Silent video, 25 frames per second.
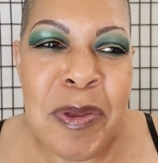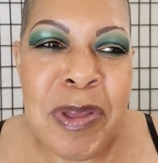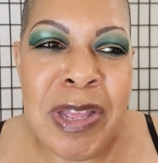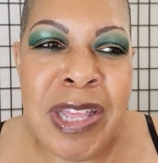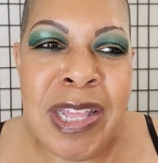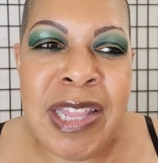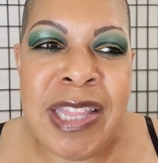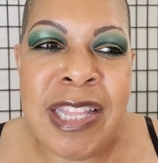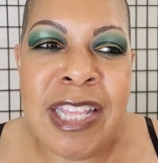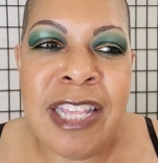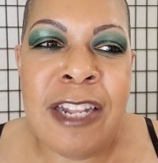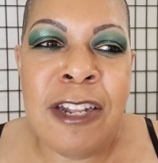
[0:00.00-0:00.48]

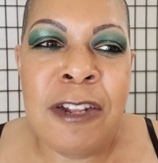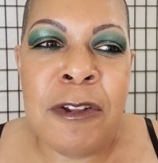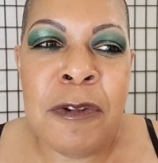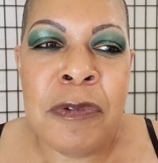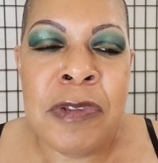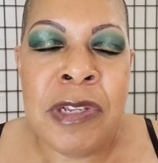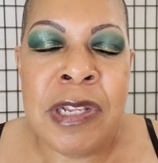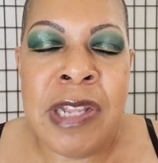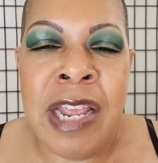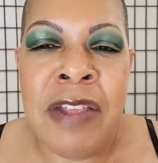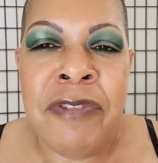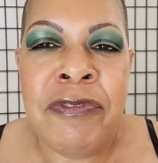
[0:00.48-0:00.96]
And then
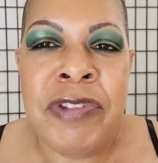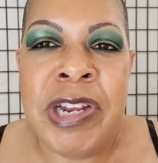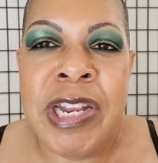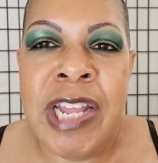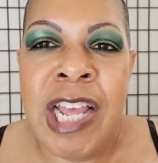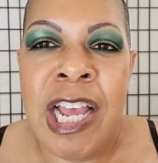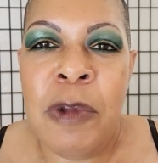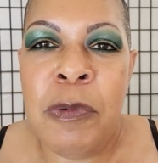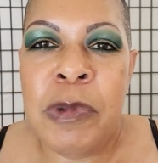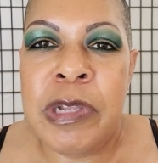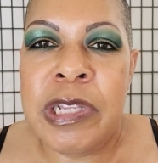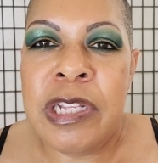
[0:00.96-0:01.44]
every
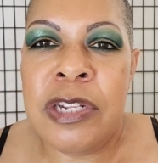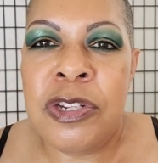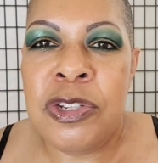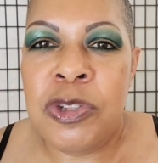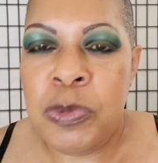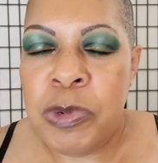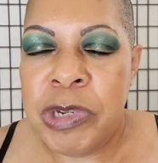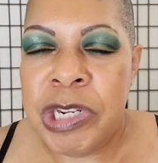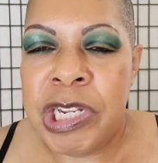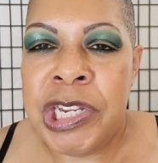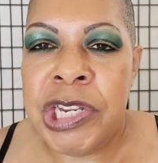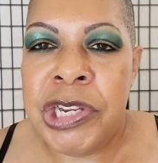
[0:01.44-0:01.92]
now and then
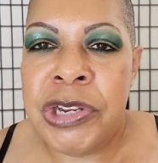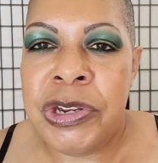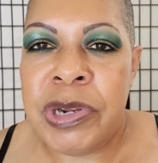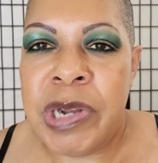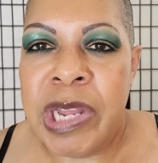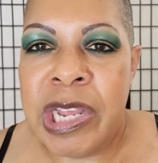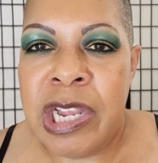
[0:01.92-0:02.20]
you would hear